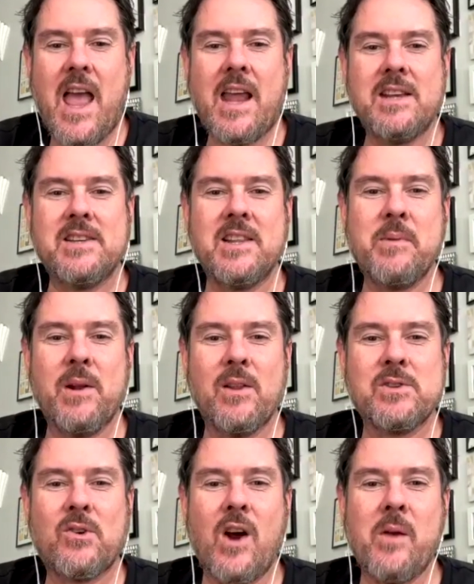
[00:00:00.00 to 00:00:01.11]
head is in the middle
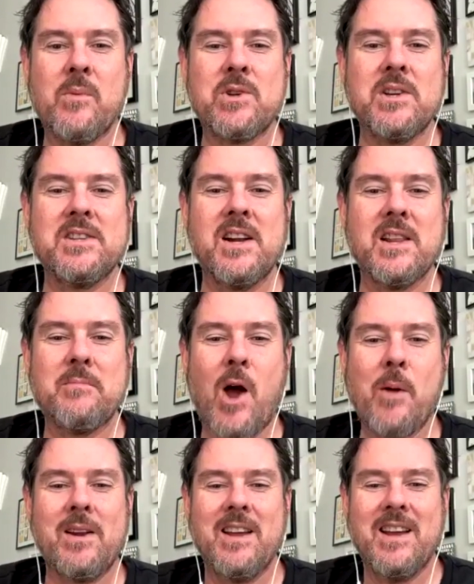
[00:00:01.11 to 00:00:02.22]
of the screen, which it isn't at the
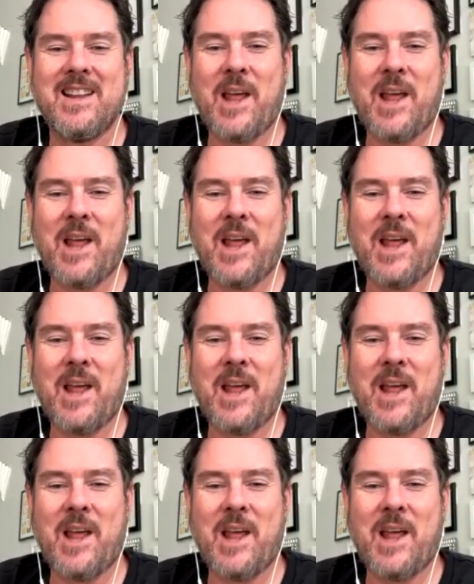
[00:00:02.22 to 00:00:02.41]
moment.